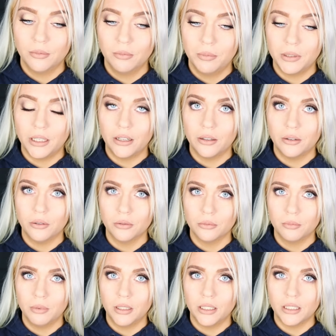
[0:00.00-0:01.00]
But I
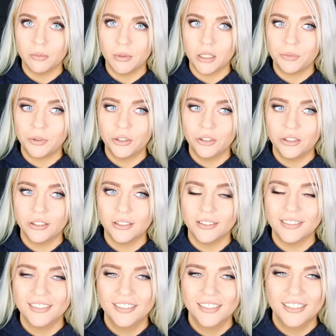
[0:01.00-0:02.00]
don't play Smash Brothers.
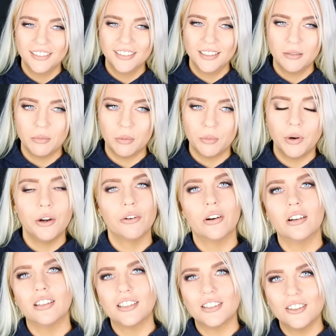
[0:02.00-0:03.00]
But Mario
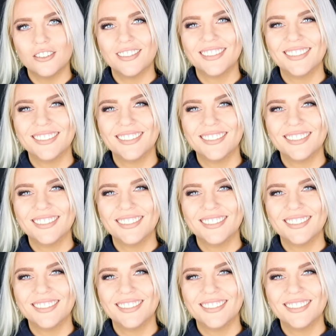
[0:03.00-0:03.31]
Kart is good.